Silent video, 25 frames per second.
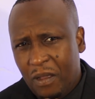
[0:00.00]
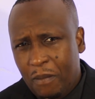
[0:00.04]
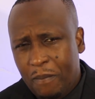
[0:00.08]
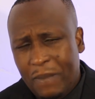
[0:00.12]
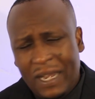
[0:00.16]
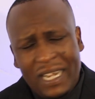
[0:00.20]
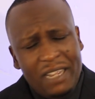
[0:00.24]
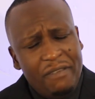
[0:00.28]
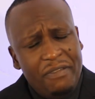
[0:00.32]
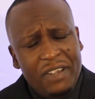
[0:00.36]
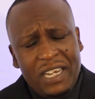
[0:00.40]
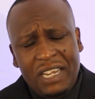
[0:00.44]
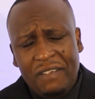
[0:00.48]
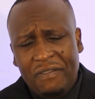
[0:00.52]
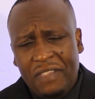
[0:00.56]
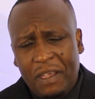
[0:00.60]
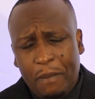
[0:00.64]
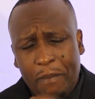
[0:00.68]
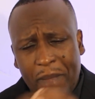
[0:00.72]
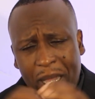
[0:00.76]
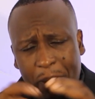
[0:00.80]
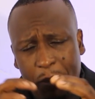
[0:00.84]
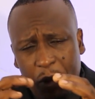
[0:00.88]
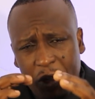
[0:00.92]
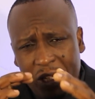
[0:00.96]
But even if the
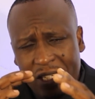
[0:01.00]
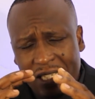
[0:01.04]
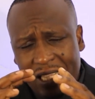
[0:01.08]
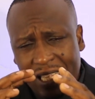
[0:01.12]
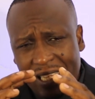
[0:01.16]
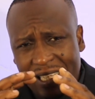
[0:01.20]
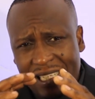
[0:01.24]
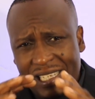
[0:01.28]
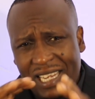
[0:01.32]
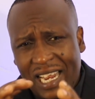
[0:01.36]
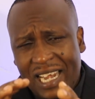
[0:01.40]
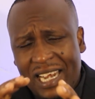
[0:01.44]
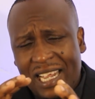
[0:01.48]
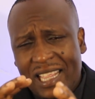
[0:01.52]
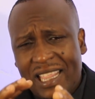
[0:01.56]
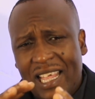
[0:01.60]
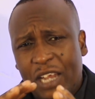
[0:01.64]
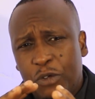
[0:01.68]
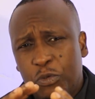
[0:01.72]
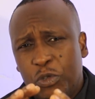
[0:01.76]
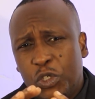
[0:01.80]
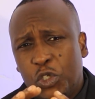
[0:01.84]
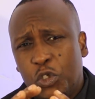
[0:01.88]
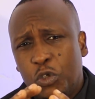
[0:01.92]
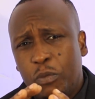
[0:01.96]
Bible is the standard
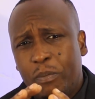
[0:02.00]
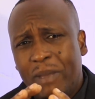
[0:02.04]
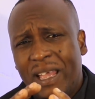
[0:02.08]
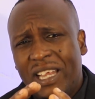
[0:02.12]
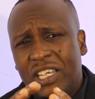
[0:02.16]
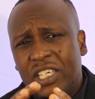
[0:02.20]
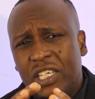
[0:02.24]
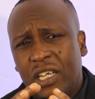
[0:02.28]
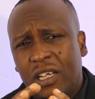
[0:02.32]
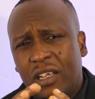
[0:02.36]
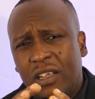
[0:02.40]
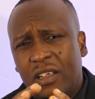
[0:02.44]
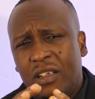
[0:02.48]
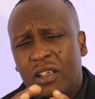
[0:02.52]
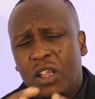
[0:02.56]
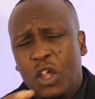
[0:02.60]
that we should measure,